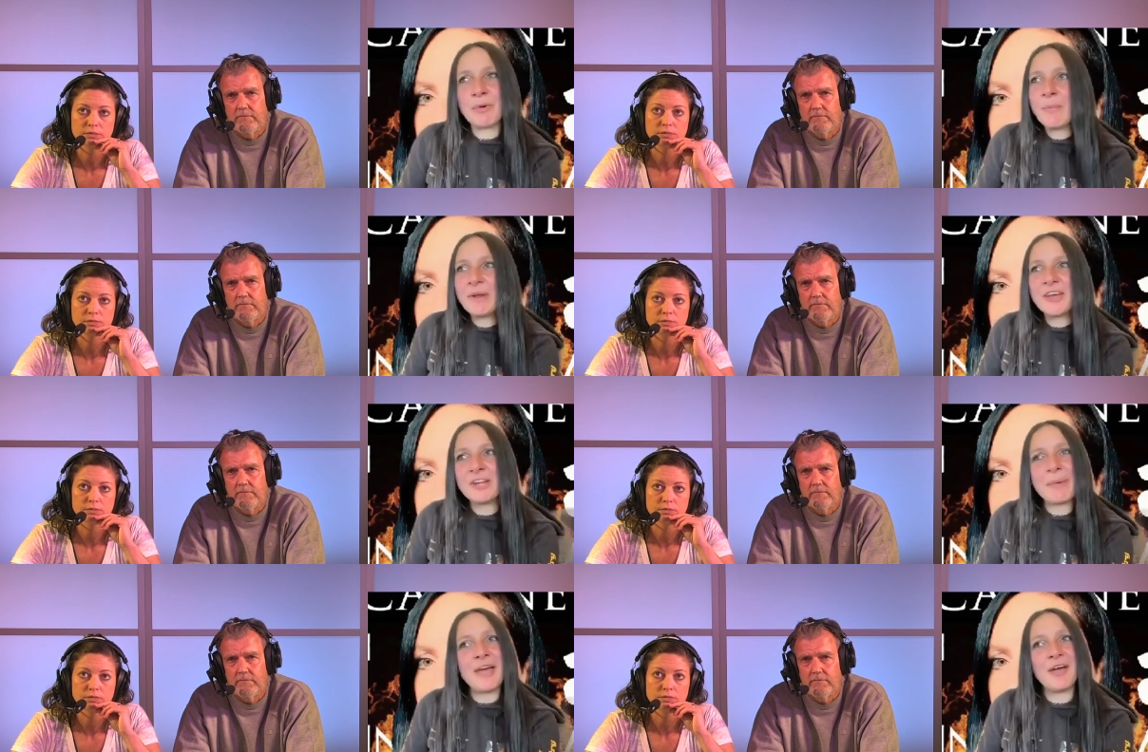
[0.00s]
Speaker 1: probably
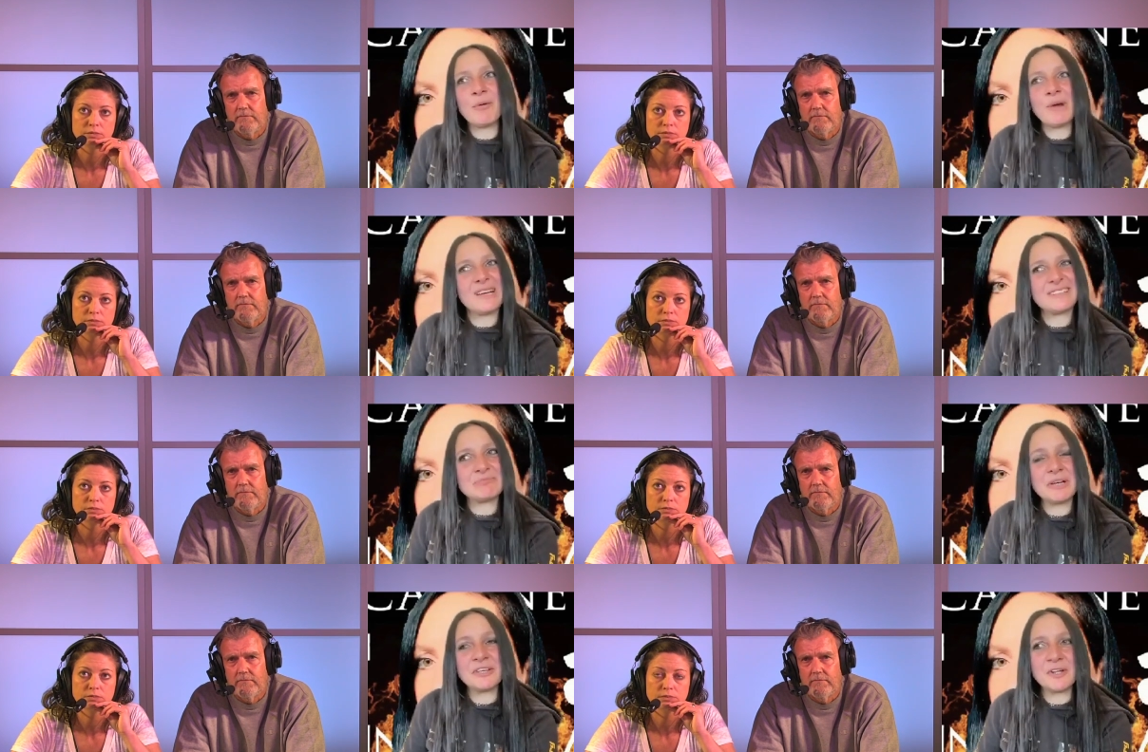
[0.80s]
only about,
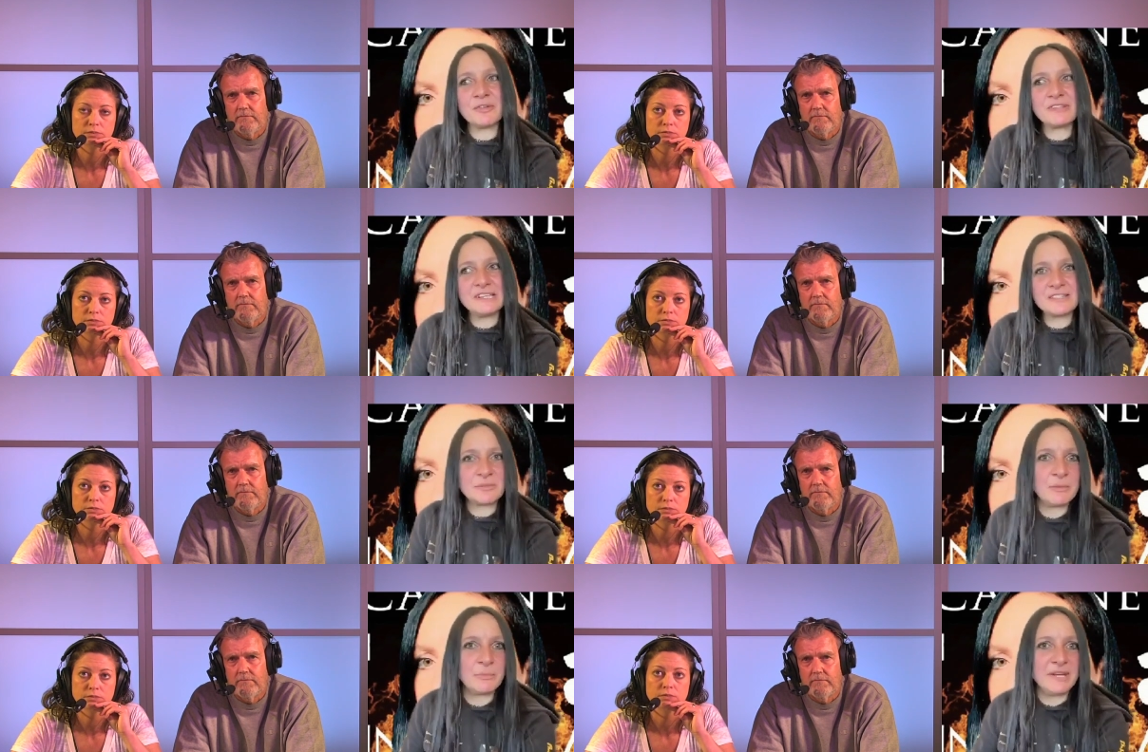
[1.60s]
I don't know, six
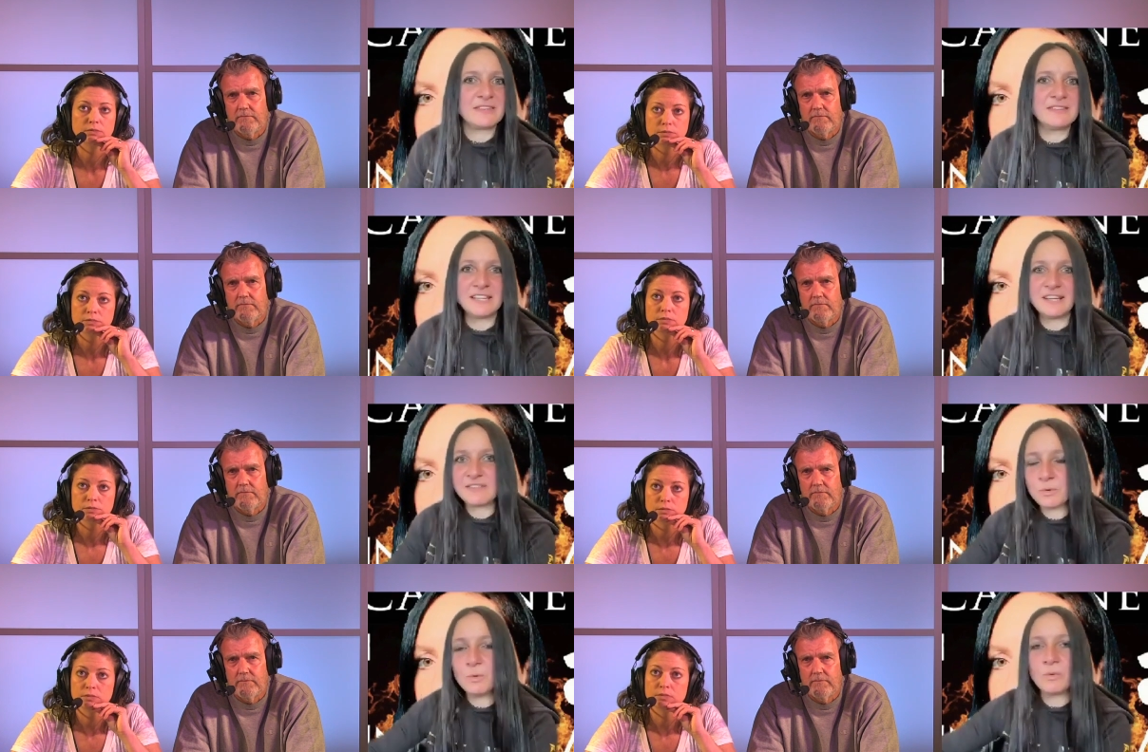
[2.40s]
to eight weeks until it
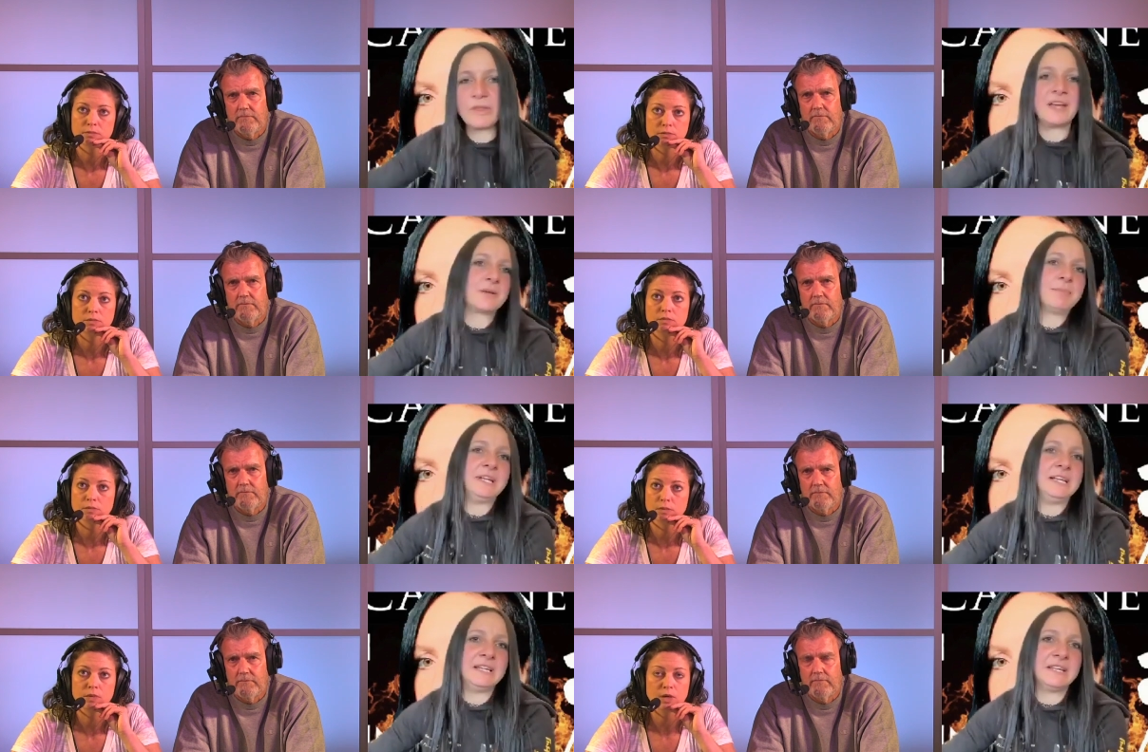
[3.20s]
is all there
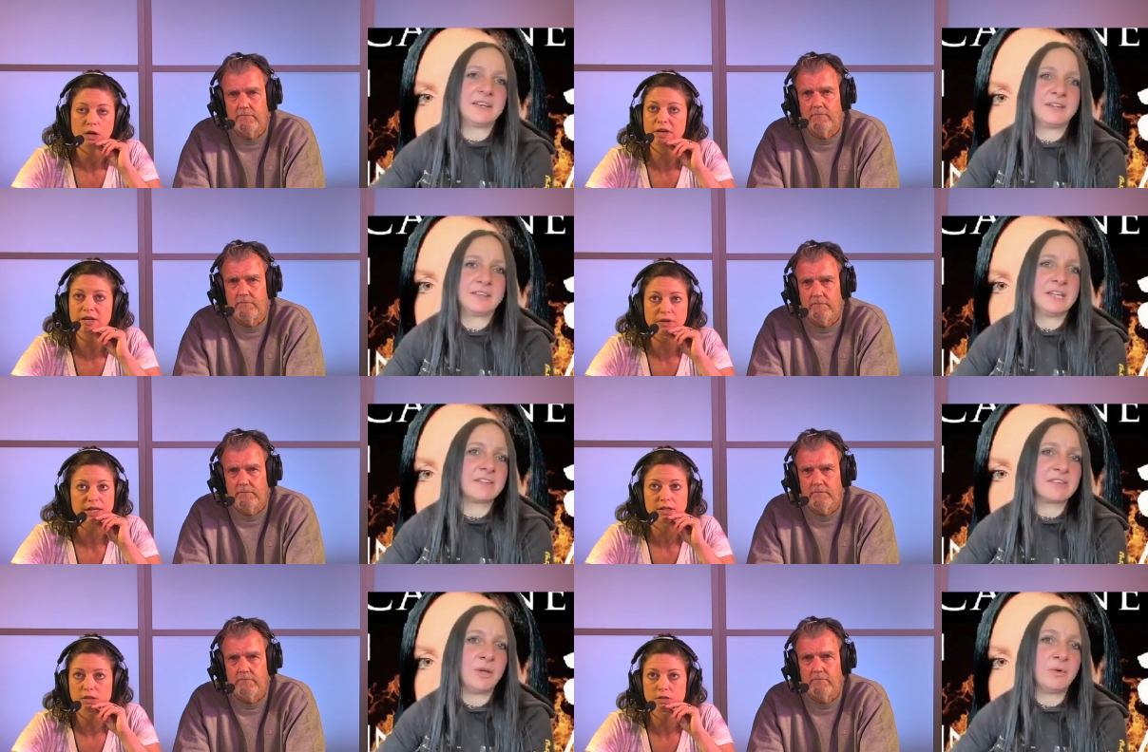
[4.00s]
completely.
Speaker 2: Okay,
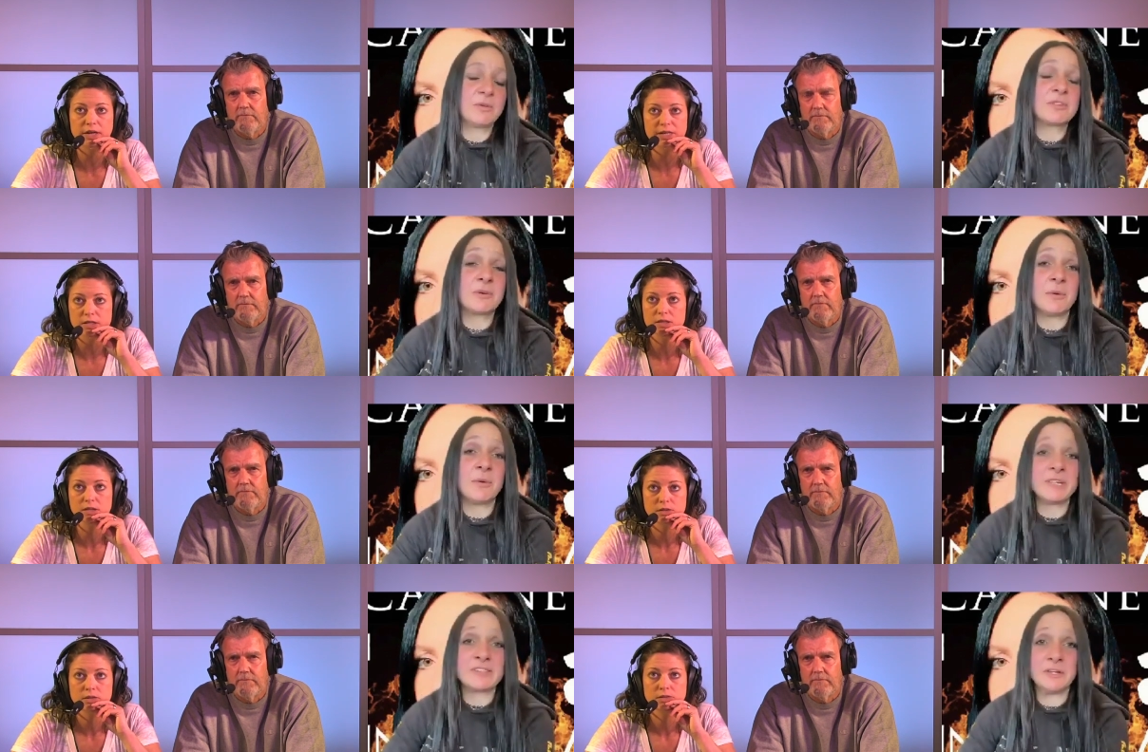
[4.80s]
great. So, great. So
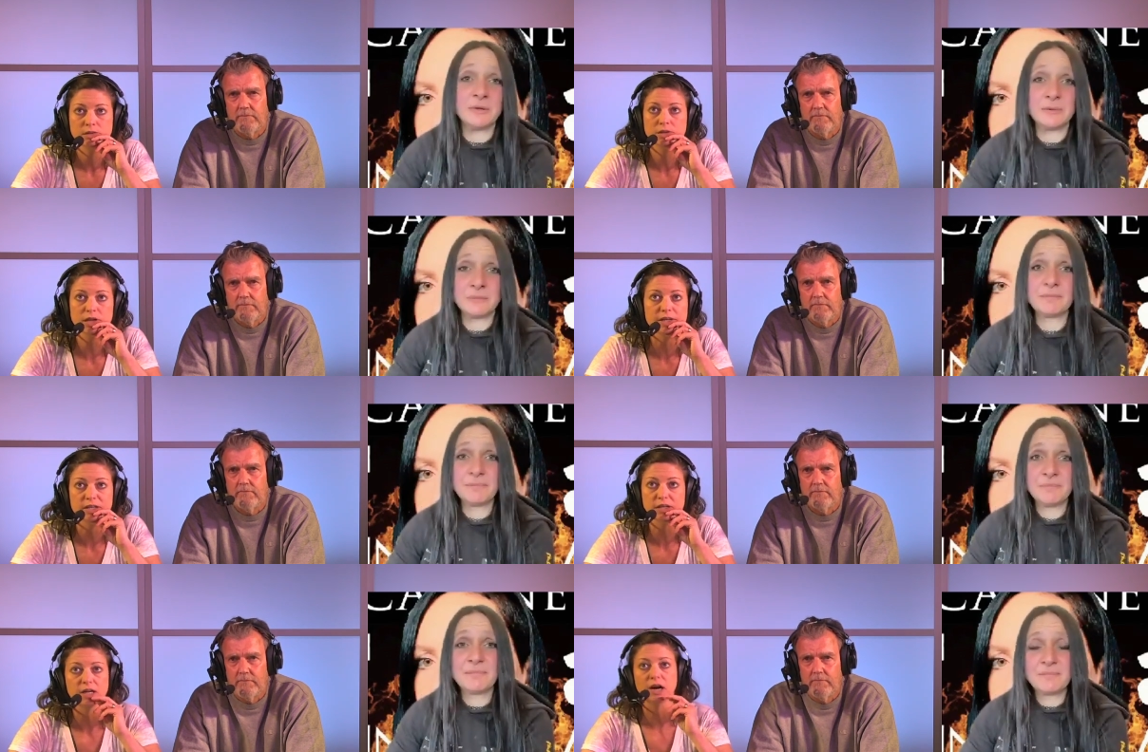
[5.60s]
quite soon.
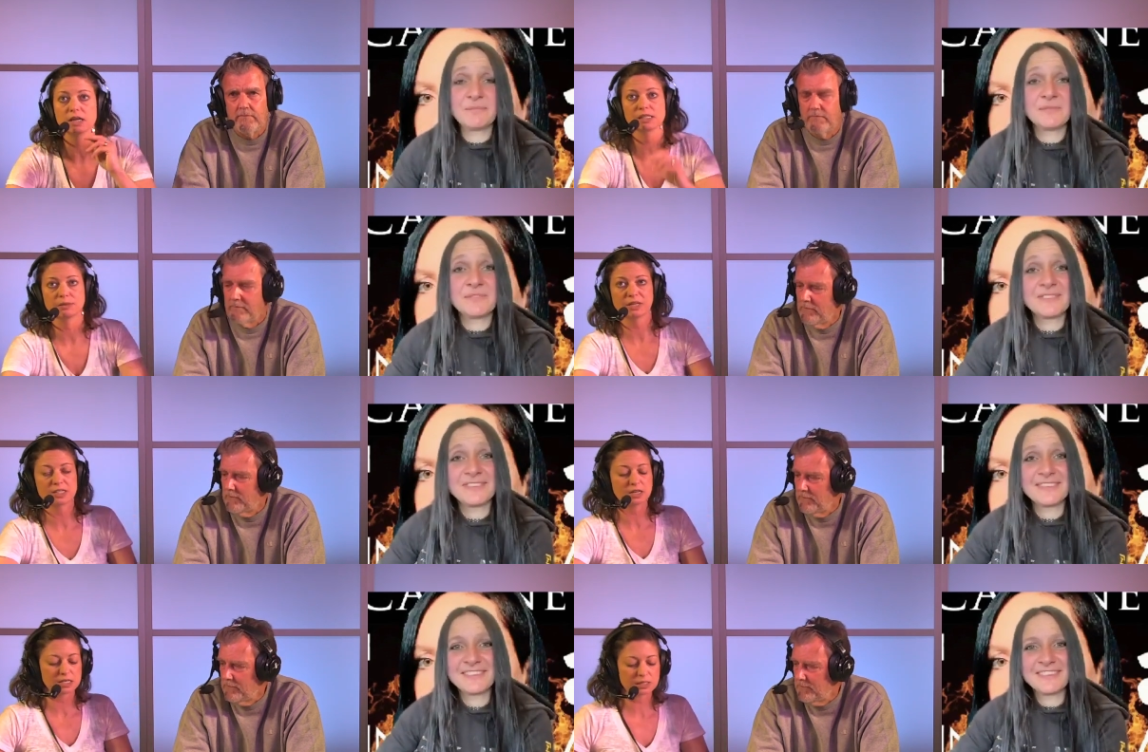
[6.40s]
Good, good.
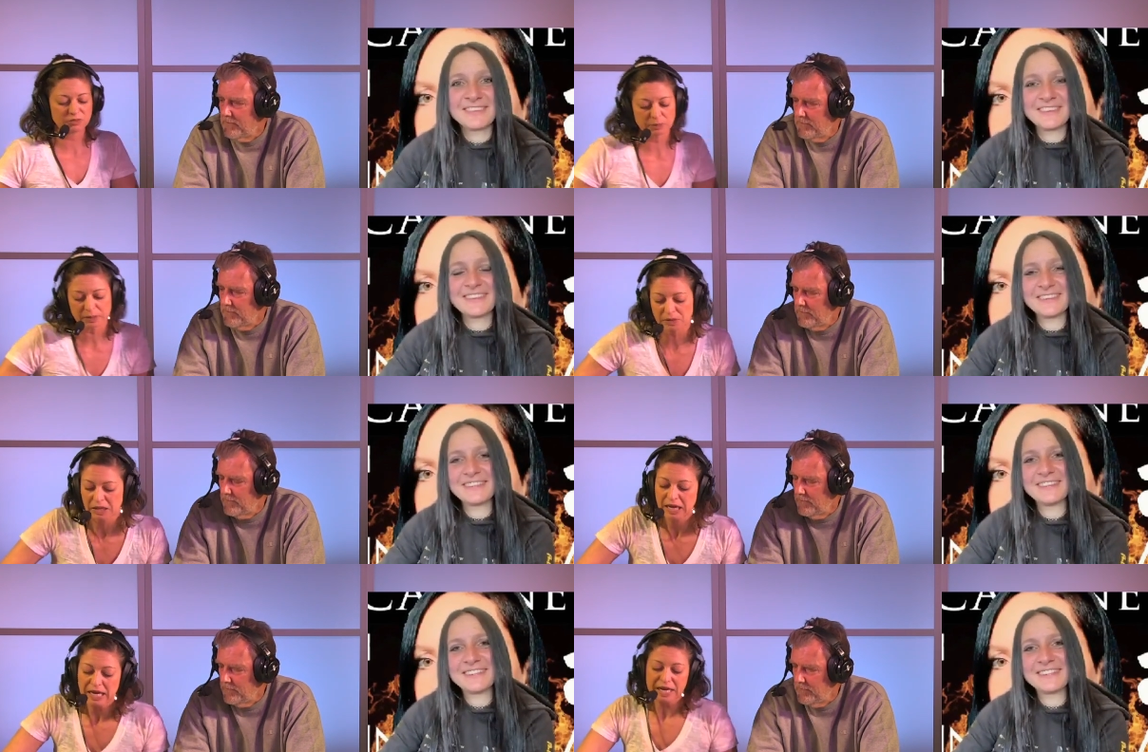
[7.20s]
Awesome. That's awesome for
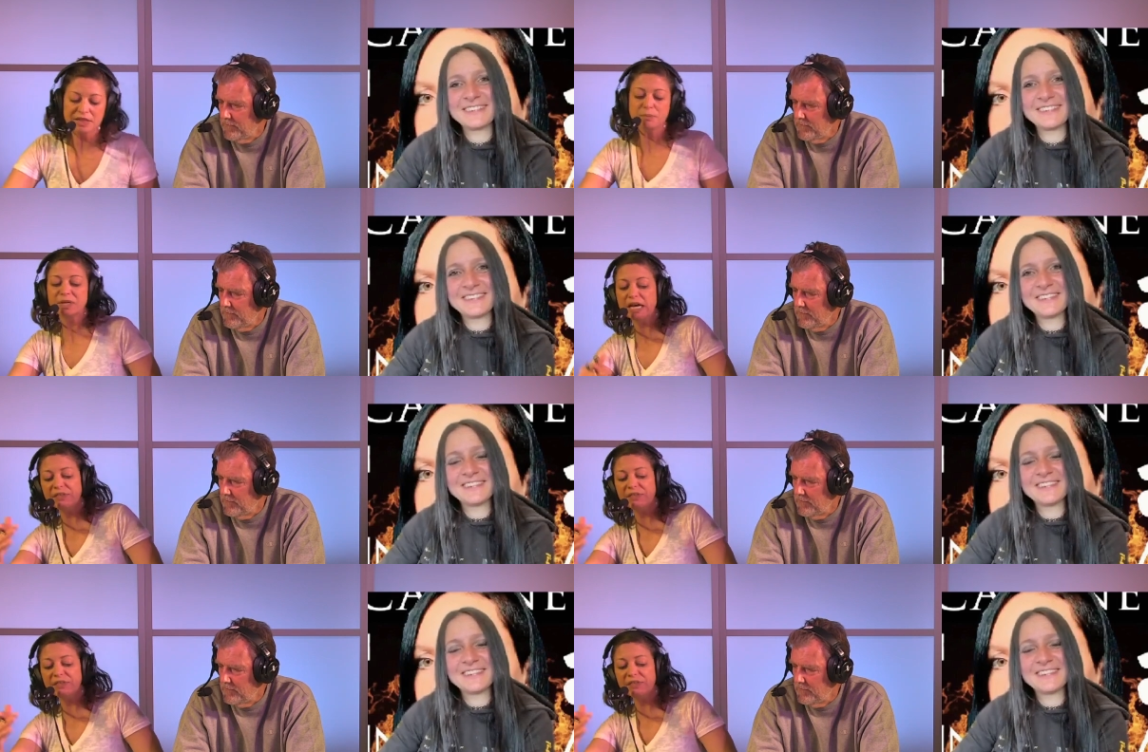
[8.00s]
people. And then